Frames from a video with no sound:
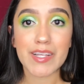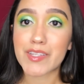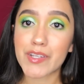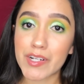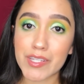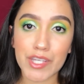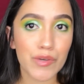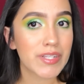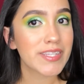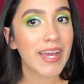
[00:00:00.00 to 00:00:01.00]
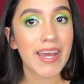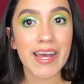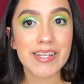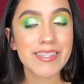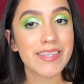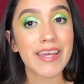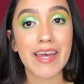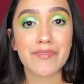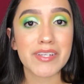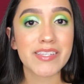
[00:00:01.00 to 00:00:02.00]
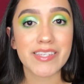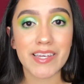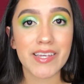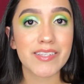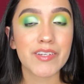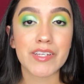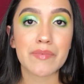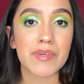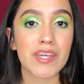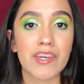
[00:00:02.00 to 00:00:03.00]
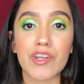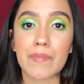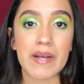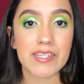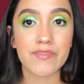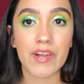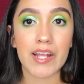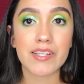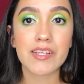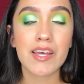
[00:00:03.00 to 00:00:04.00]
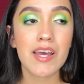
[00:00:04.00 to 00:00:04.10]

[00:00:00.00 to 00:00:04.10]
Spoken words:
Like seriously, USCIS and the NVC is gonna be your best friend